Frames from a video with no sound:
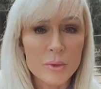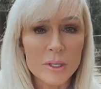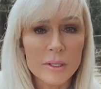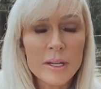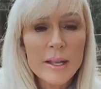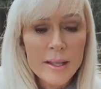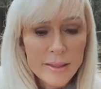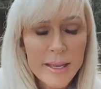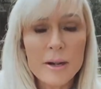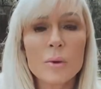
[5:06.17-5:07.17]
world,
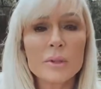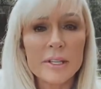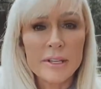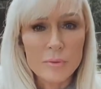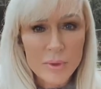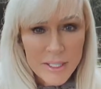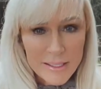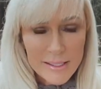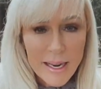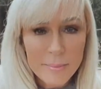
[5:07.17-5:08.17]
they don't live with
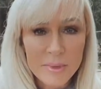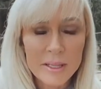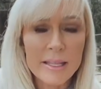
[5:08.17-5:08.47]
excitement.